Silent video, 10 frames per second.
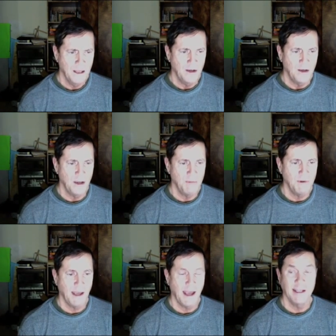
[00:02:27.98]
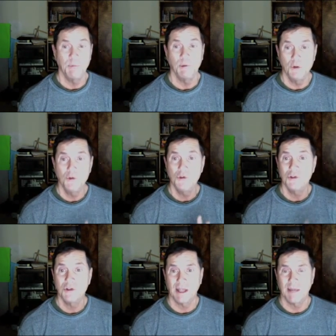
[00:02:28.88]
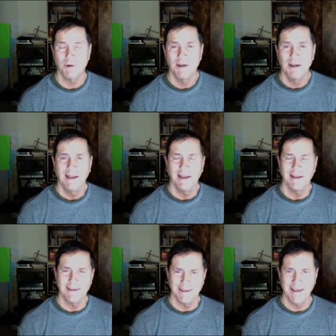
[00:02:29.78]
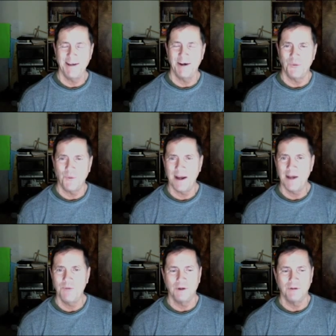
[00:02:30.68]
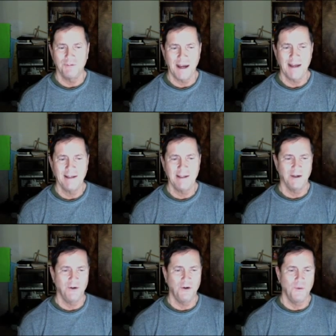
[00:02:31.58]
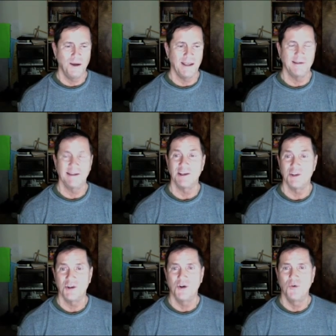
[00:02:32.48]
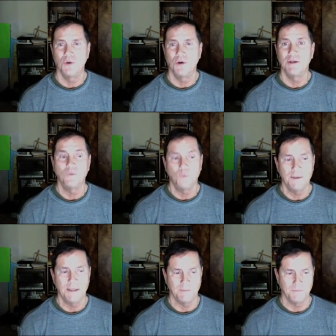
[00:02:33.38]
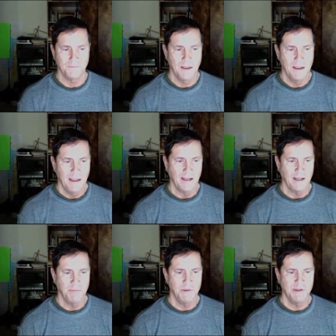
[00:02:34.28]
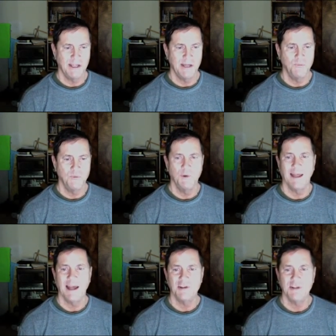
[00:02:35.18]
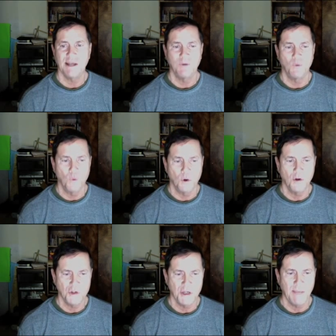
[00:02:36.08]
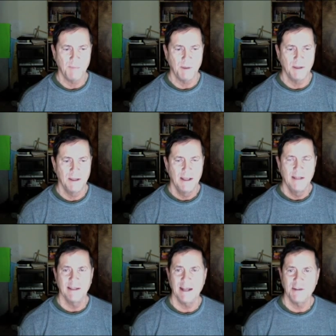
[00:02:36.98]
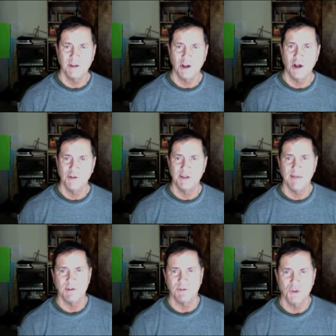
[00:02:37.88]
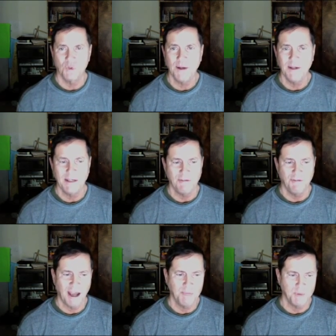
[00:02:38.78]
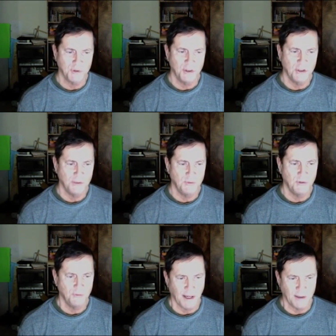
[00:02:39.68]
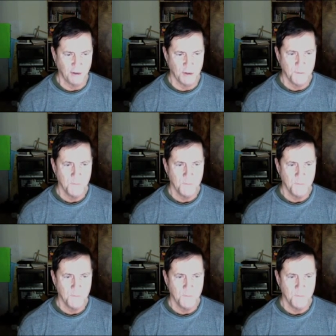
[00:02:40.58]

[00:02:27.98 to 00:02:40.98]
Number nine, it will lose its glamour, and Dana White will finally go away and take Joe Rogan with him. And number 10, we will actually have a world champion that hasn't lost an average of 25% of his fights.